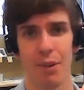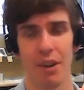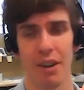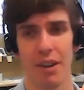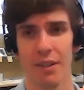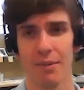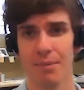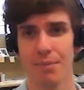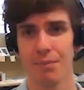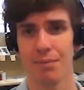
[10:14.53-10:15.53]
really,
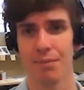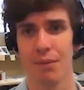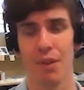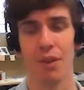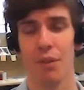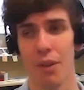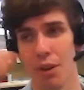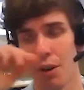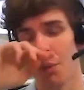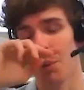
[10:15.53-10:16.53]
for
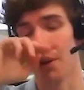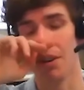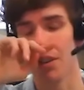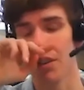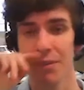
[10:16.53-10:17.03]
new components.